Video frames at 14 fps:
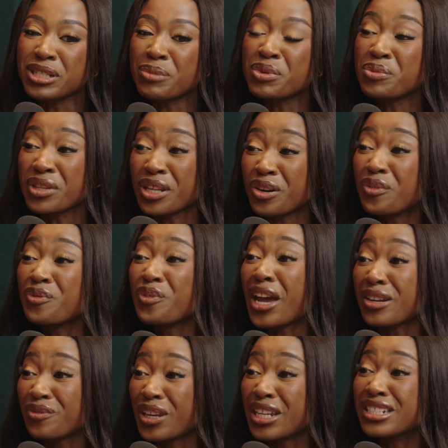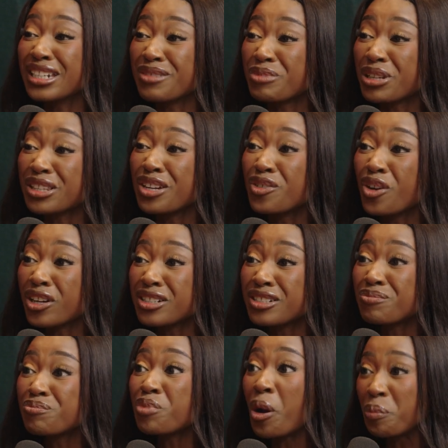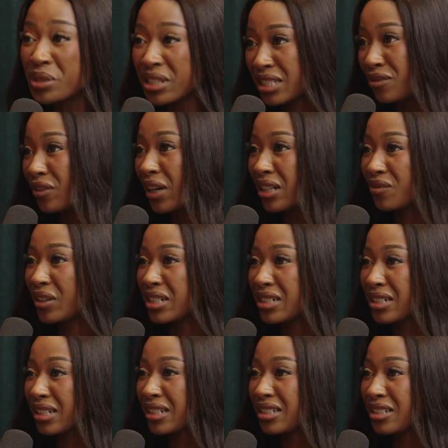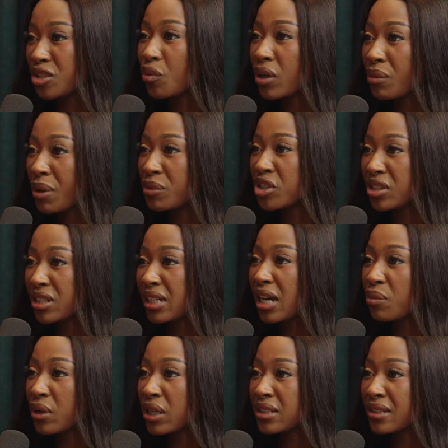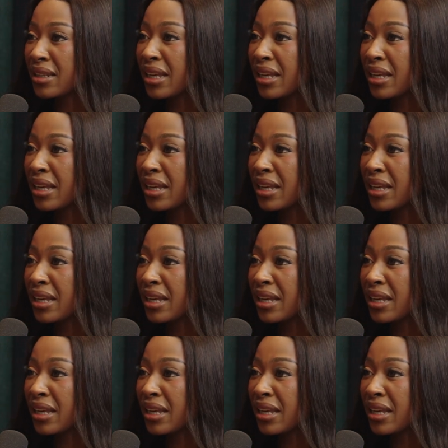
some people that are VAT vending, but they're not property VAT vending. Do you want to maybe just elaborate on